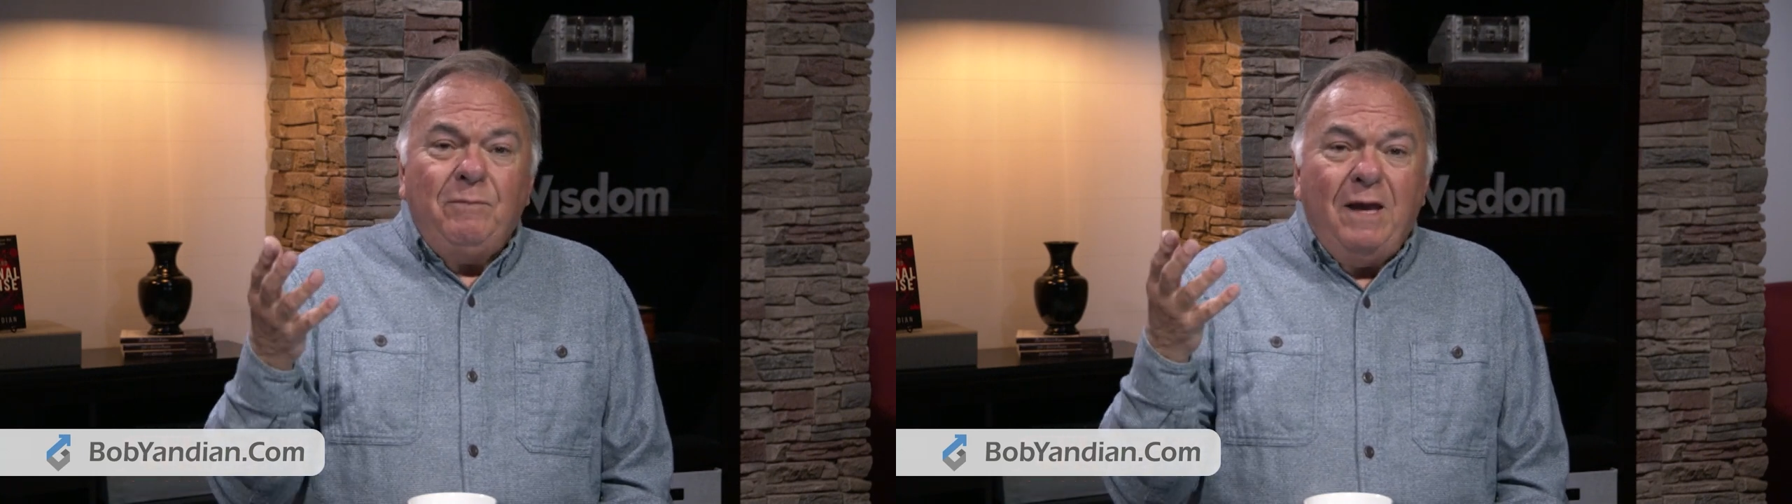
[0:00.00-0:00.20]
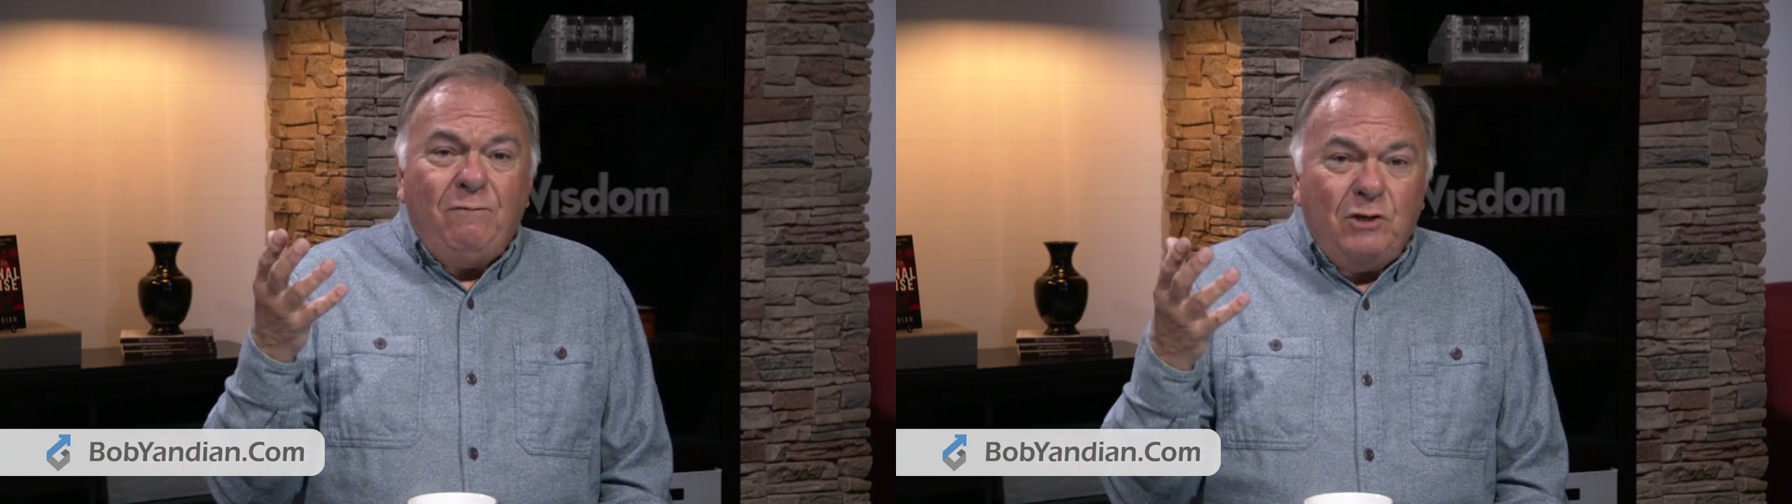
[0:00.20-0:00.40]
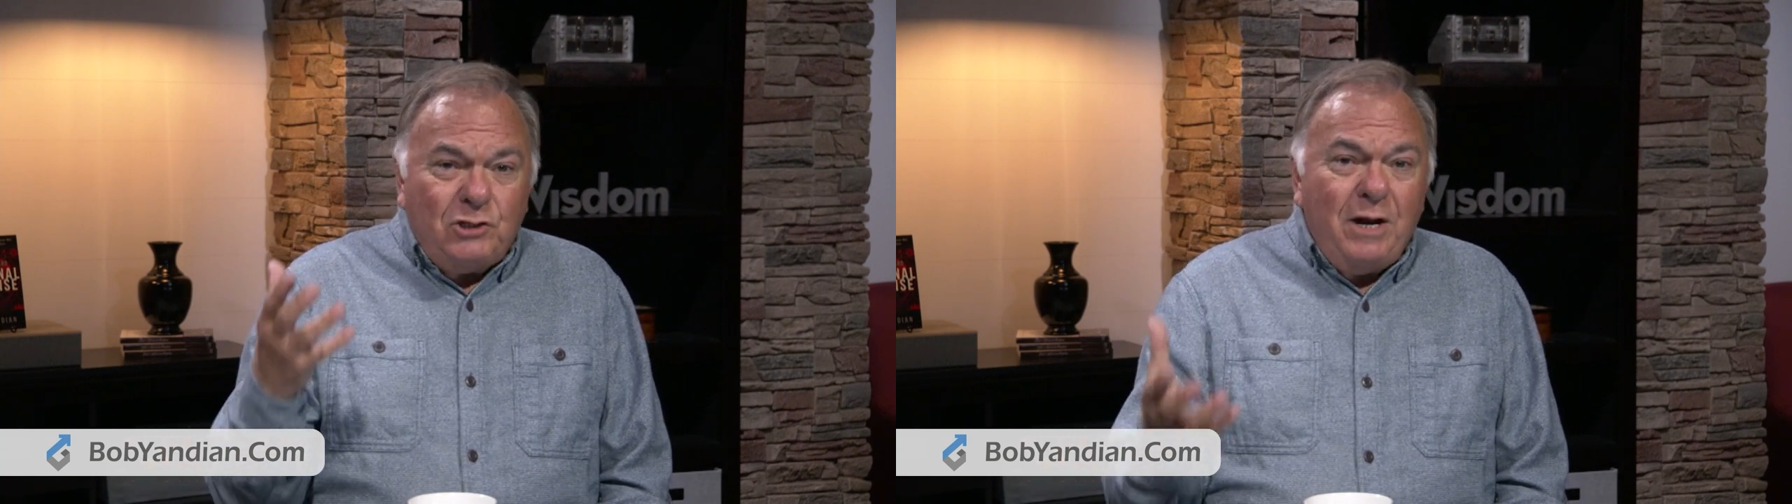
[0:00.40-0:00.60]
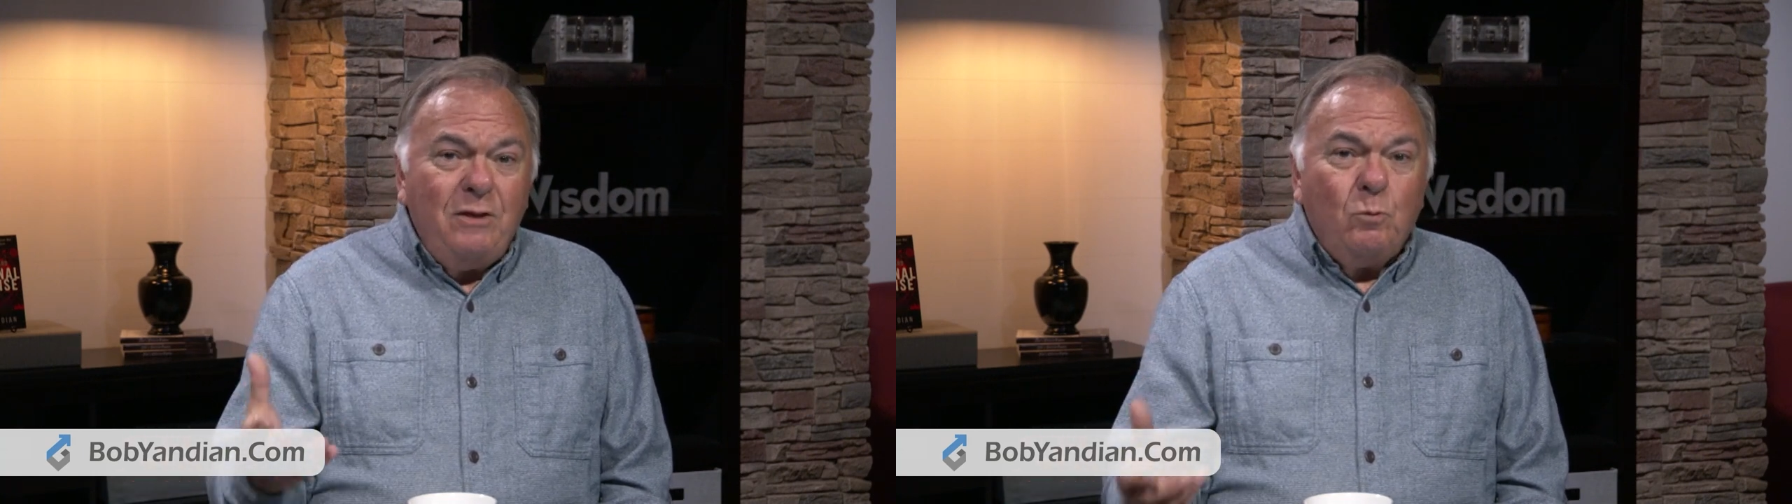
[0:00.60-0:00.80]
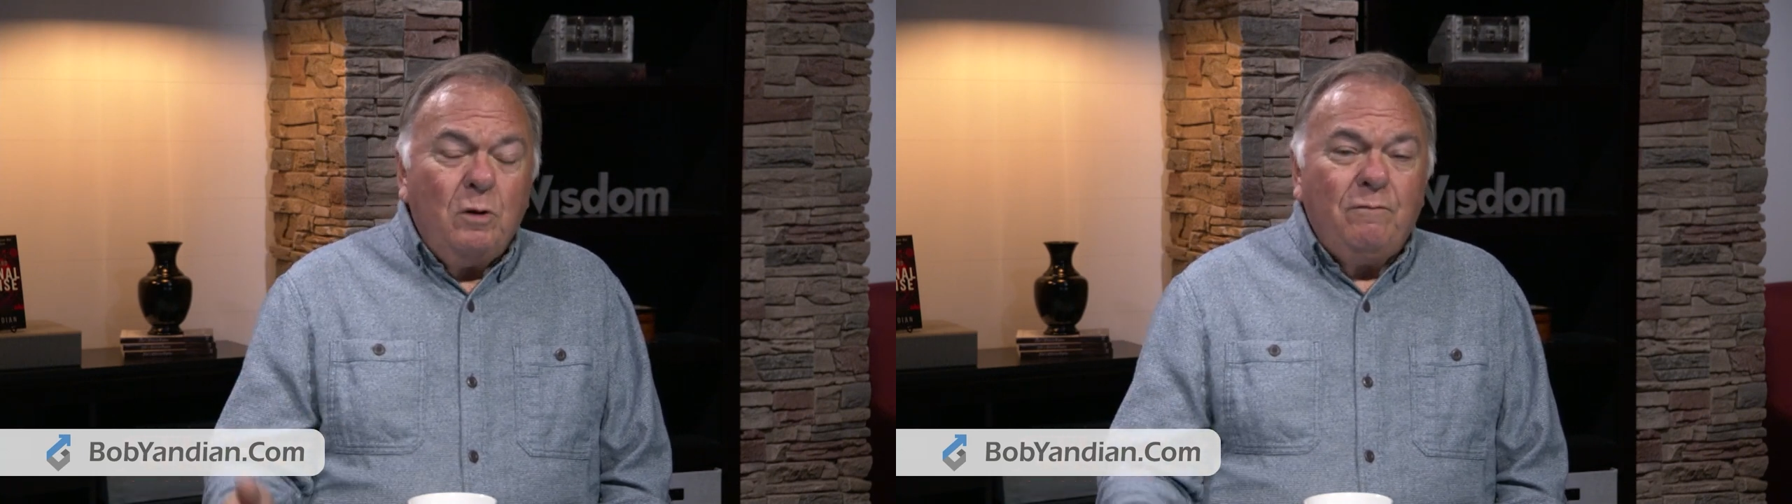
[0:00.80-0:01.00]
if you stay
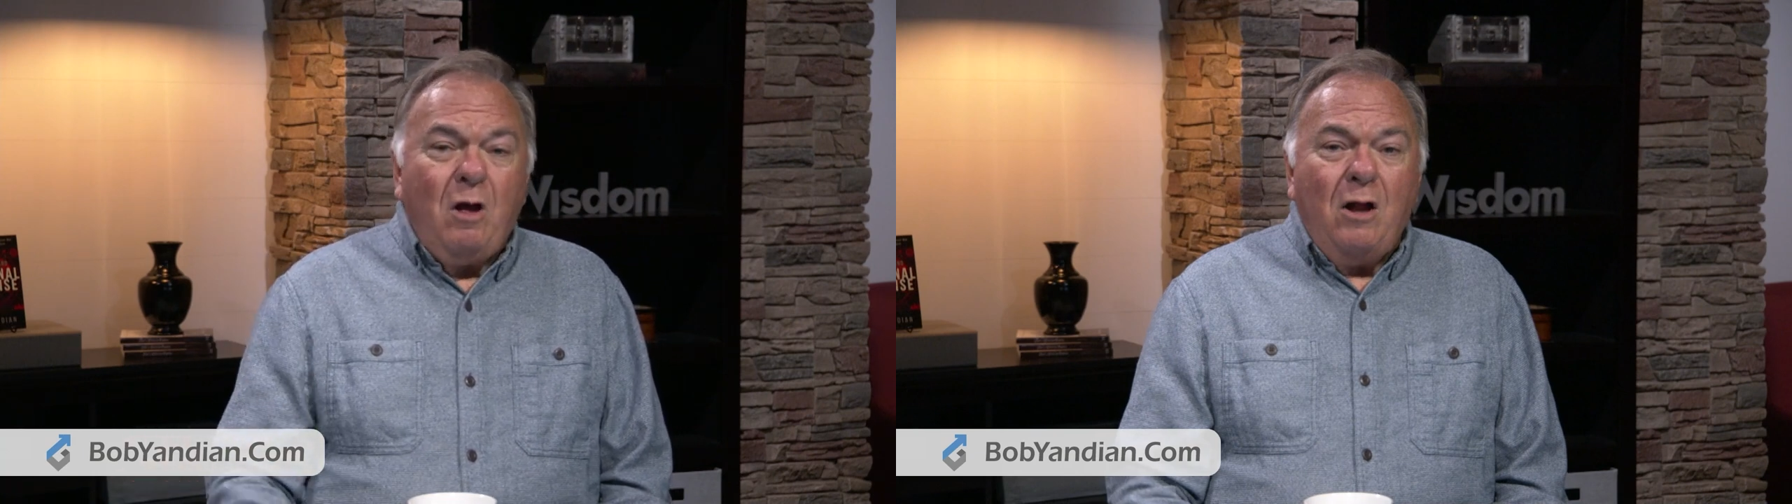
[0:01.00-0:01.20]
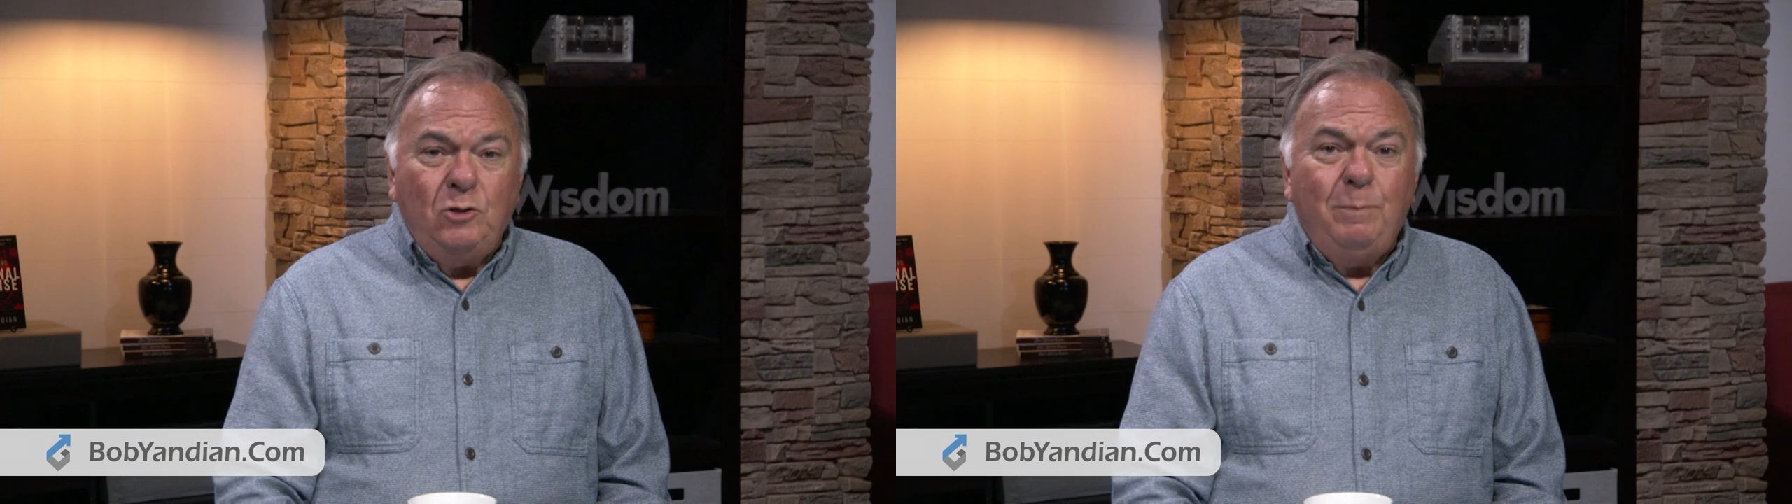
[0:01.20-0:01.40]
the Word of God,